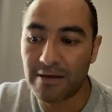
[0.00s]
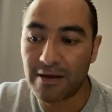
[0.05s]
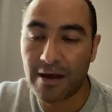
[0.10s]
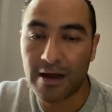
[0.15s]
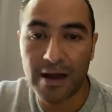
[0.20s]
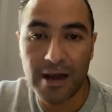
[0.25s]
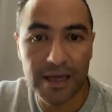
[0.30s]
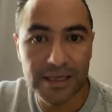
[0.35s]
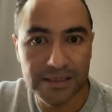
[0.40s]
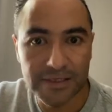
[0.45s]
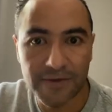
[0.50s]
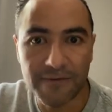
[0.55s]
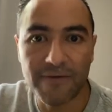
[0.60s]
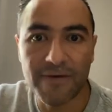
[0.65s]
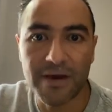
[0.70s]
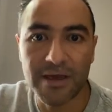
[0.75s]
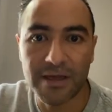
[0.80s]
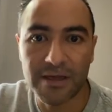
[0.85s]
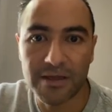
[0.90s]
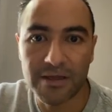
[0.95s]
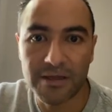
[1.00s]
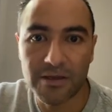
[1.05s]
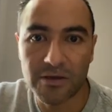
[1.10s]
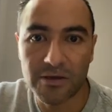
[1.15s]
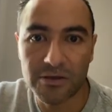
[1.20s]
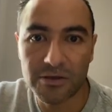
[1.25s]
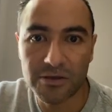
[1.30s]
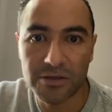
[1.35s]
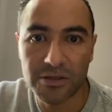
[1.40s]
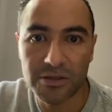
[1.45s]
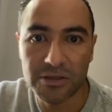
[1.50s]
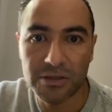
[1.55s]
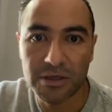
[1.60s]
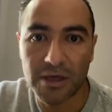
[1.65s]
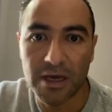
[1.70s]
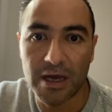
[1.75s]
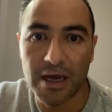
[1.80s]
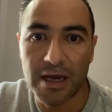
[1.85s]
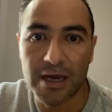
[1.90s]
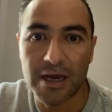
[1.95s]
classifying the thoughts
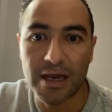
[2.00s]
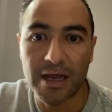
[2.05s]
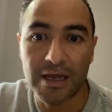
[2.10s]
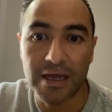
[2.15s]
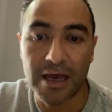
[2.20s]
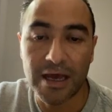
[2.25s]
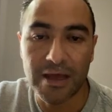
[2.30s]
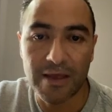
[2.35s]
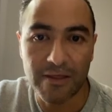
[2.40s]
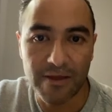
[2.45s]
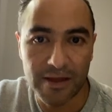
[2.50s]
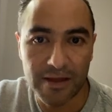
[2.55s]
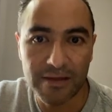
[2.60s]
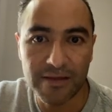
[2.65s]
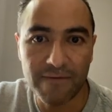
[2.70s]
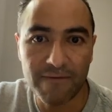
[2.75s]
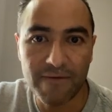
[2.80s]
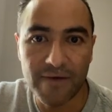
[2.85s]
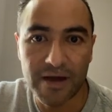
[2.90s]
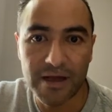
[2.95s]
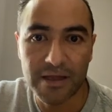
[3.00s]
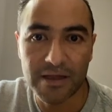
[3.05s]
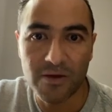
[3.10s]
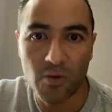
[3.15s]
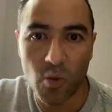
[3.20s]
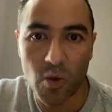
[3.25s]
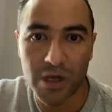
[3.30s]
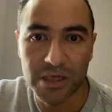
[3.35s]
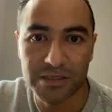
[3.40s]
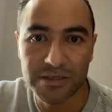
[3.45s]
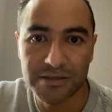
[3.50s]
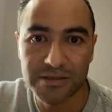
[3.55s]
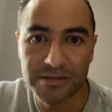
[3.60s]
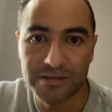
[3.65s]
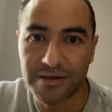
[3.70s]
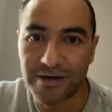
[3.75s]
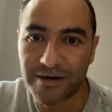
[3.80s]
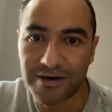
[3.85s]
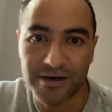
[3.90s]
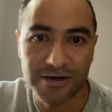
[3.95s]
and identifying the ones
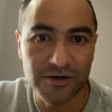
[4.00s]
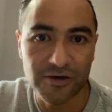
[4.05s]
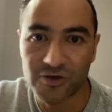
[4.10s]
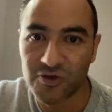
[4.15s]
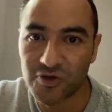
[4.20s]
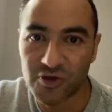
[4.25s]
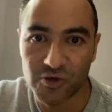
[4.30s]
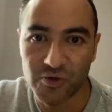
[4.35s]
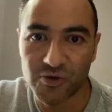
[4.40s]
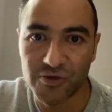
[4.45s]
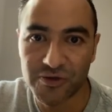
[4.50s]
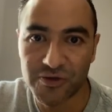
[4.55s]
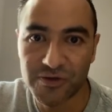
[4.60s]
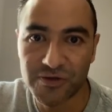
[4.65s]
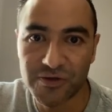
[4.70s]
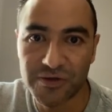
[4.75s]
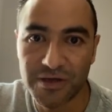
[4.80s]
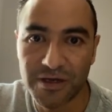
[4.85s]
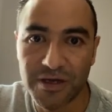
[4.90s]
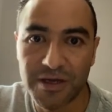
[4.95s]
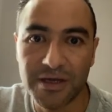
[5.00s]
that are not yours.